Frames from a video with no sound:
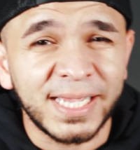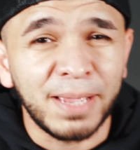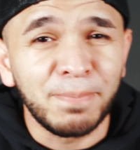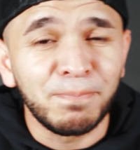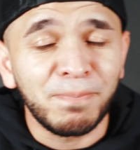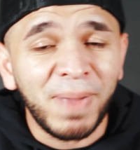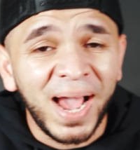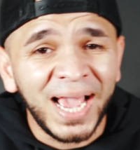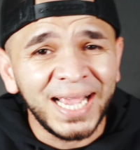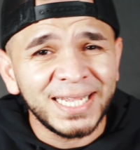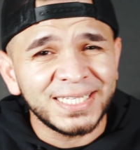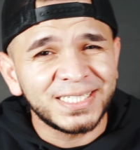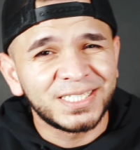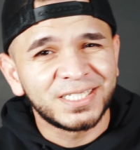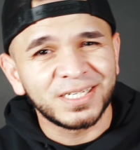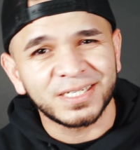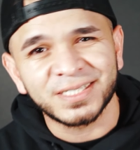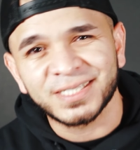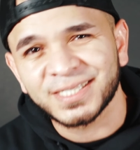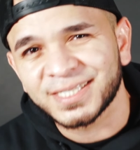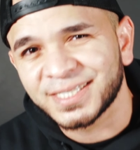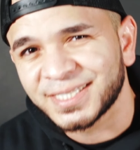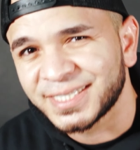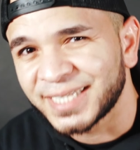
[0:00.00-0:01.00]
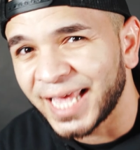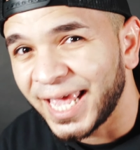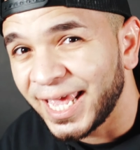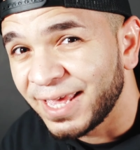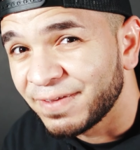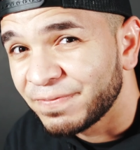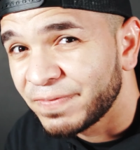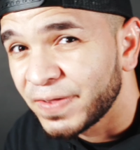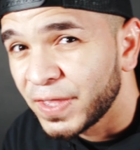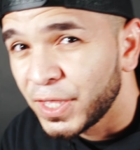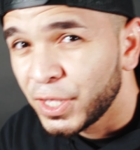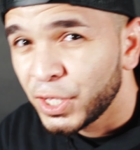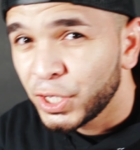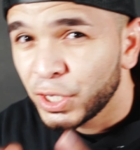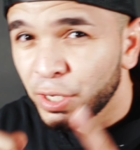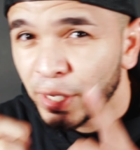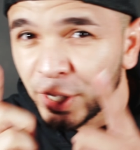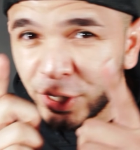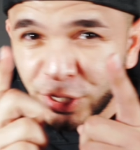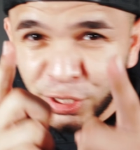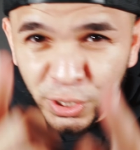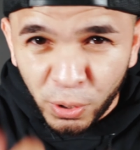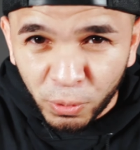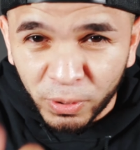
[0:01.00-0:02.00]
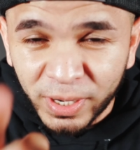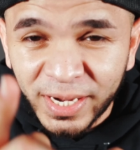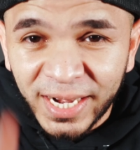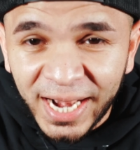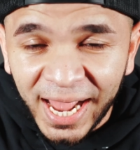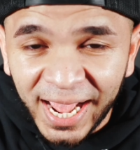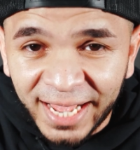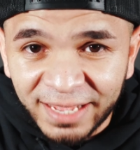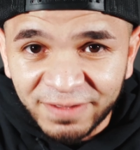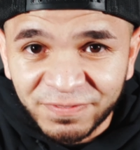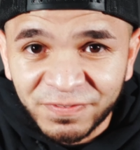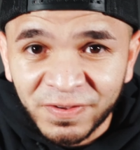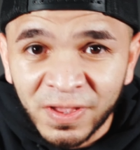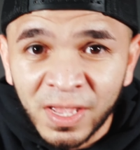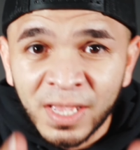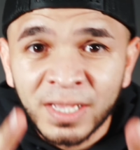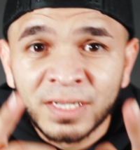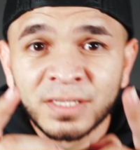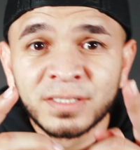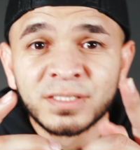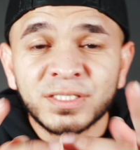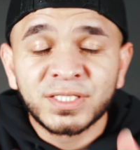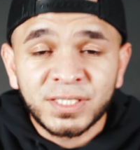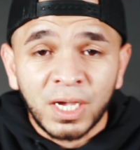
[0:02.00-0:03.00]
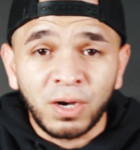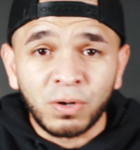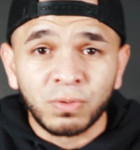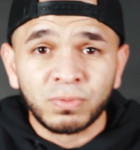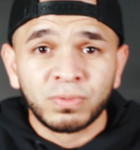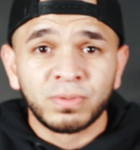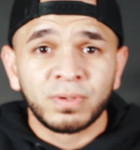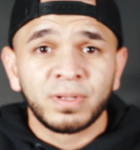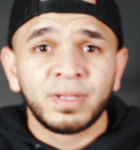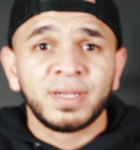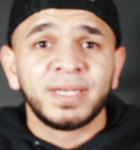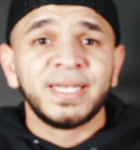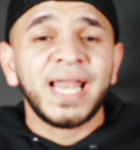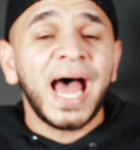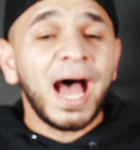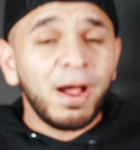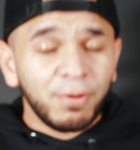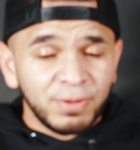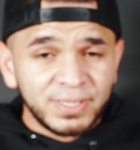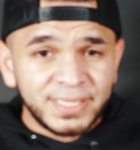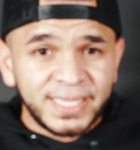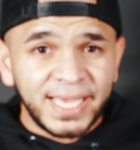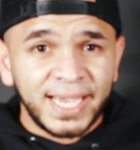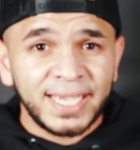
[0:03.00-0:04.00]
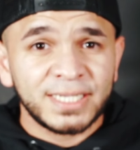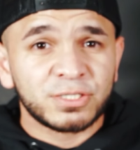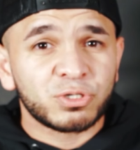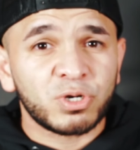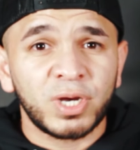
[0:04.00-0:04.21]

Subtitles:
it might just save your life. So nowadays,